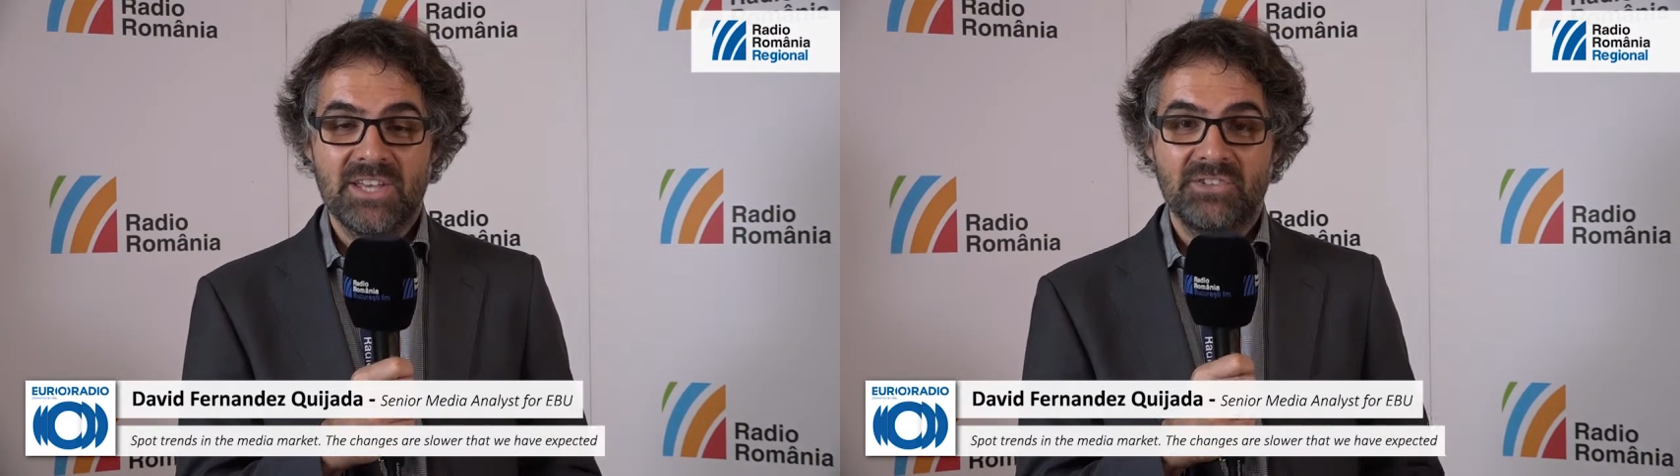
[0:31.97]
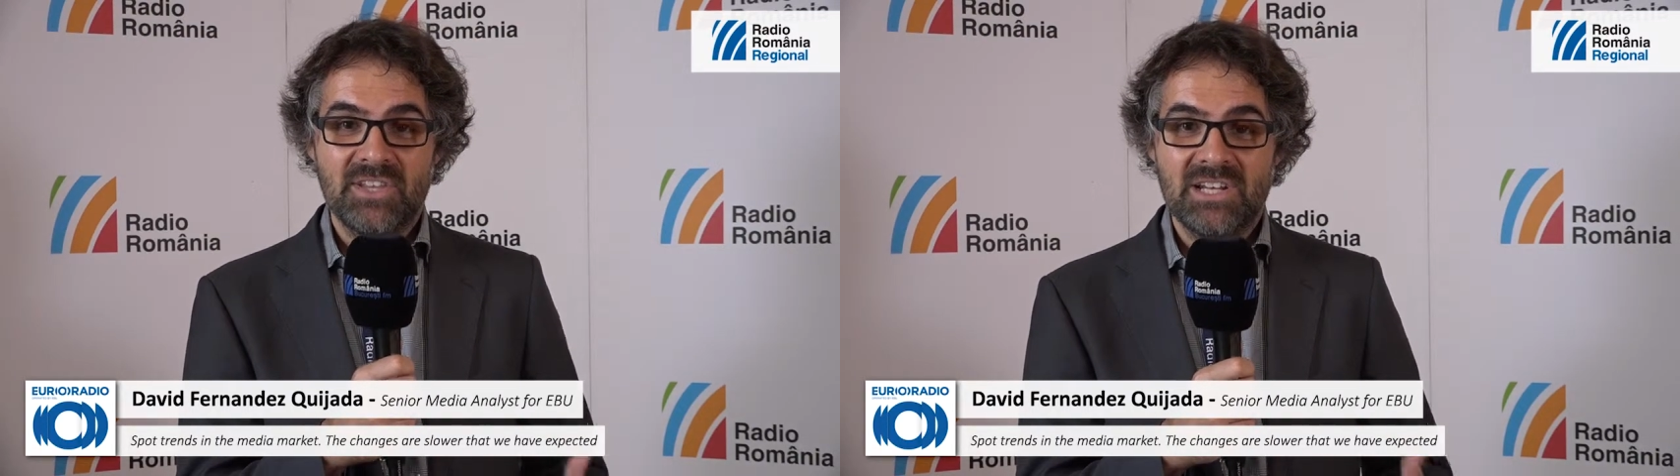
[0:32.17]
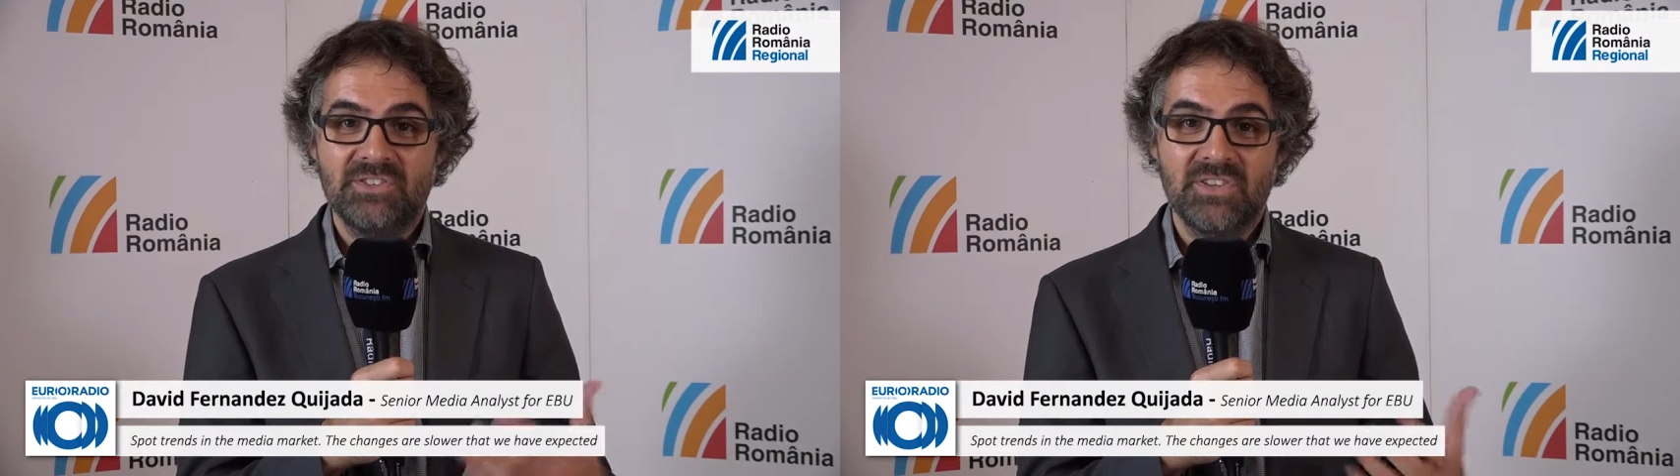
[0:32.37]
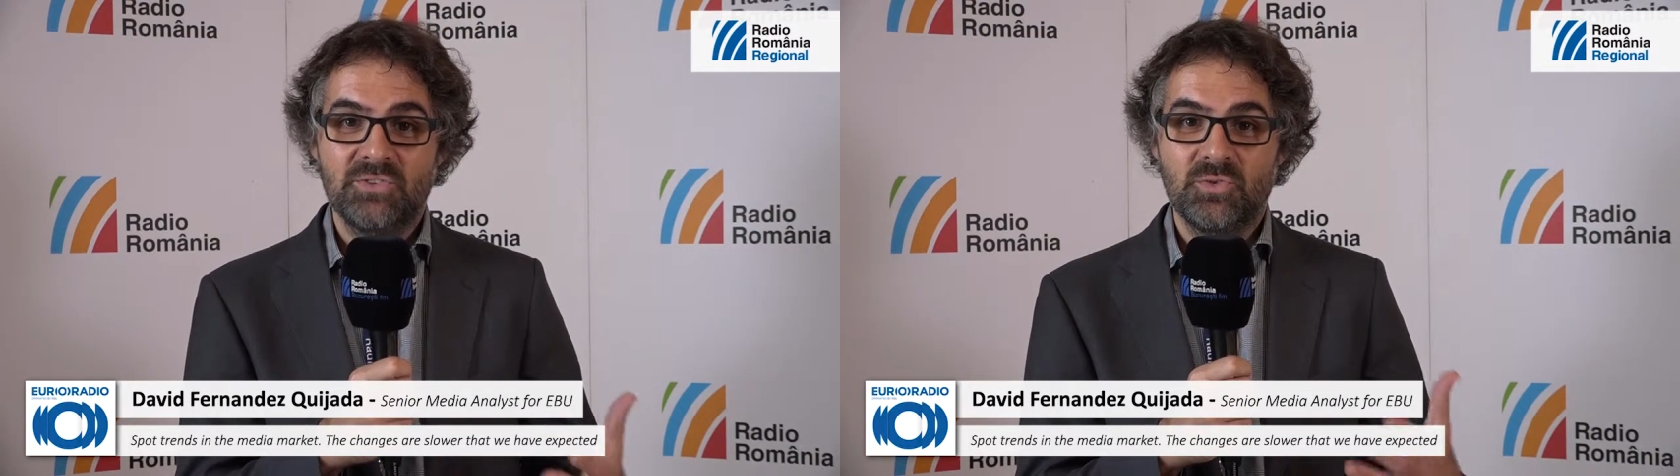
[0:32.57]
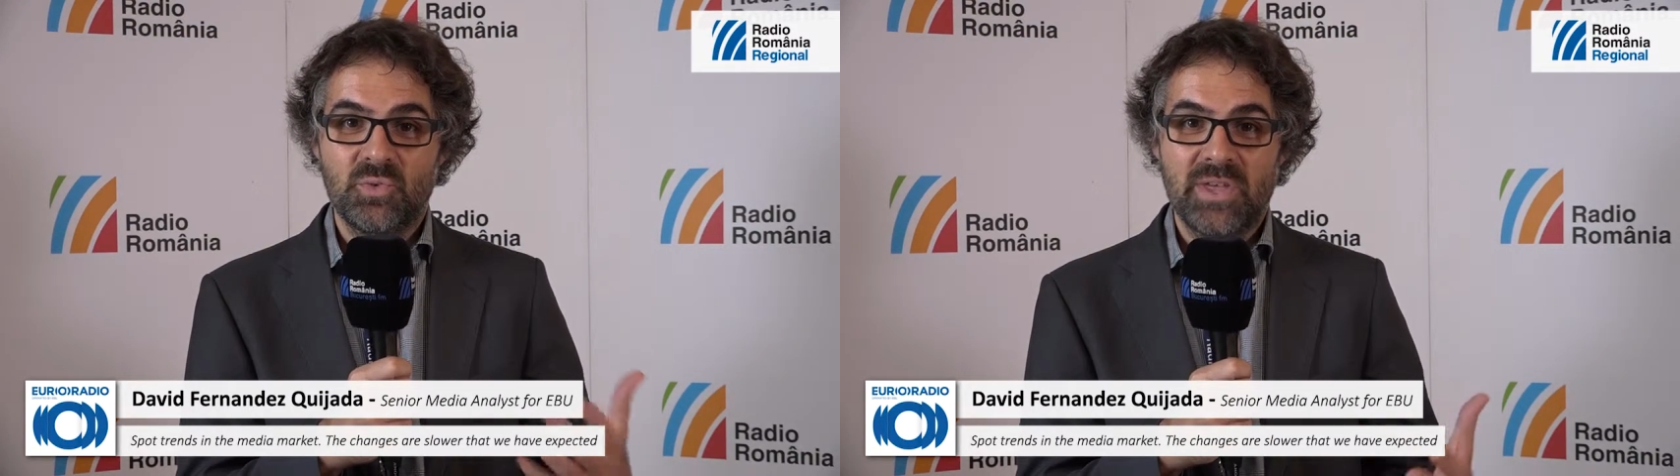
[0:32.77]
still
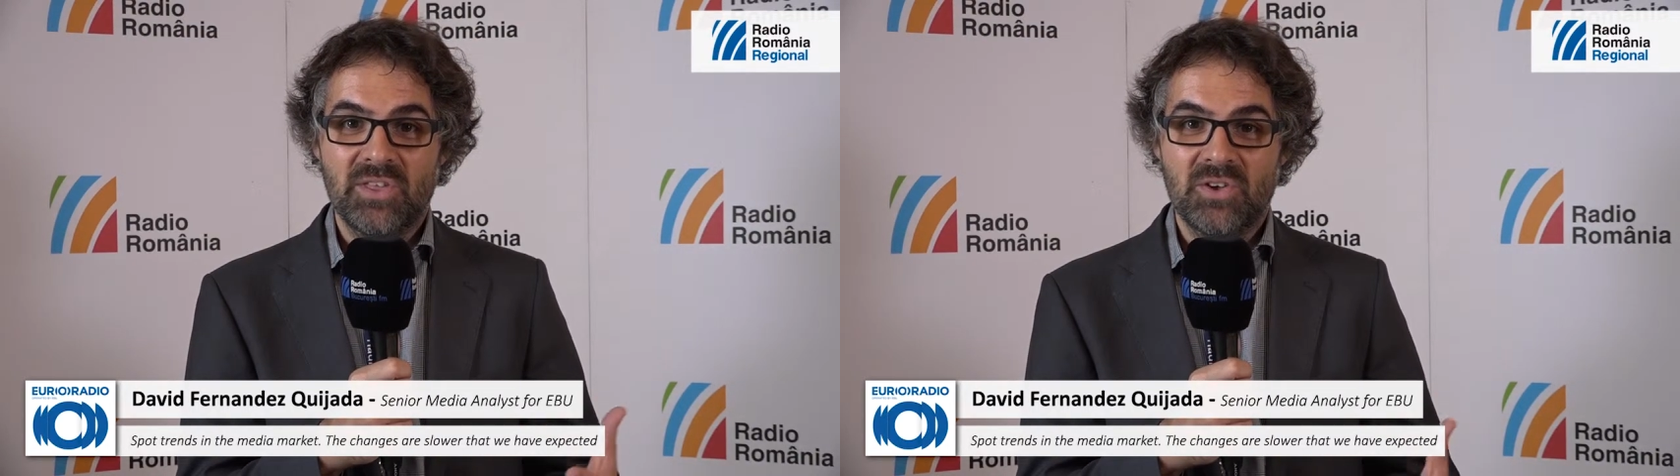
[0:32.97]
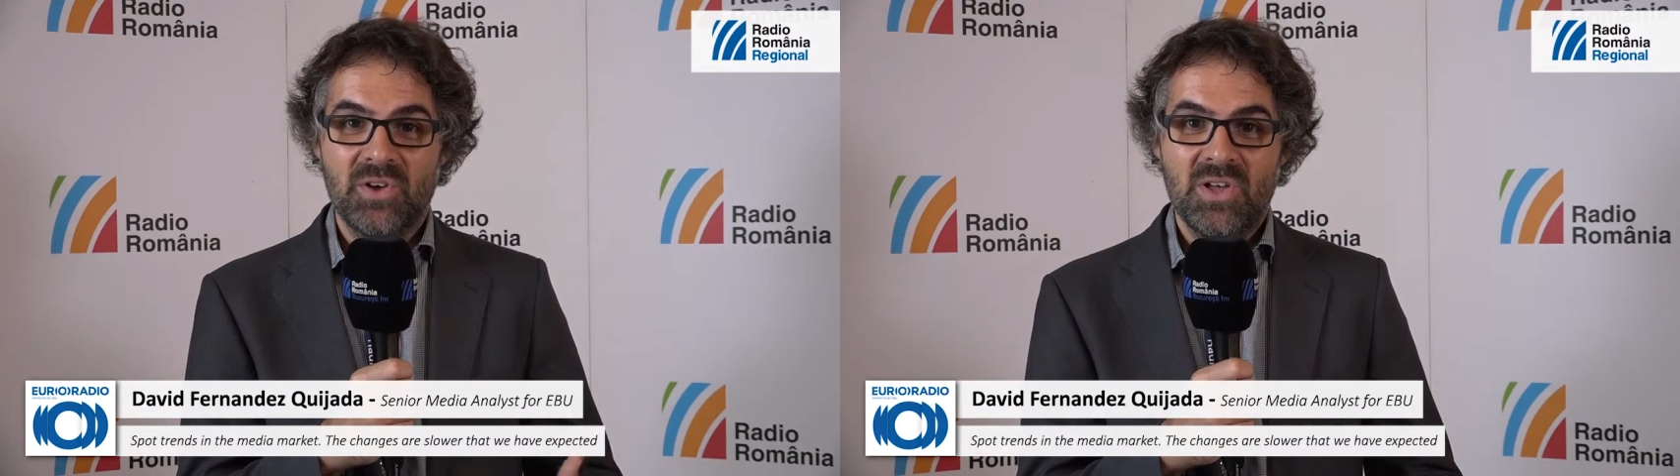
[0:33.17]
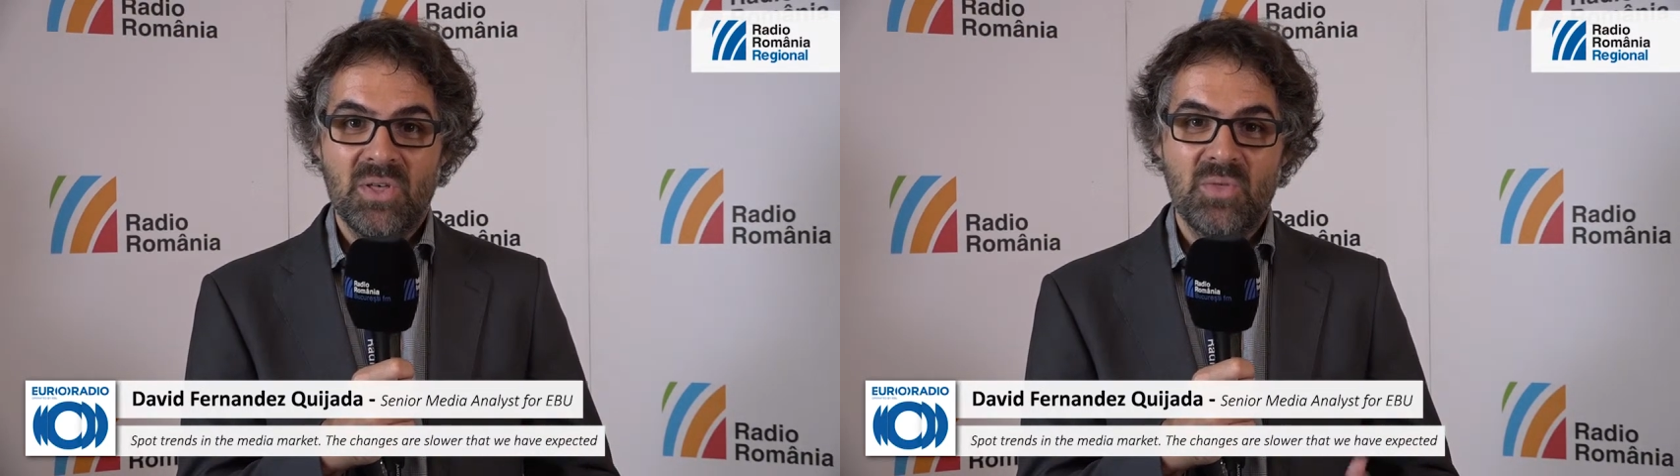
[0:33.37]
listen to radio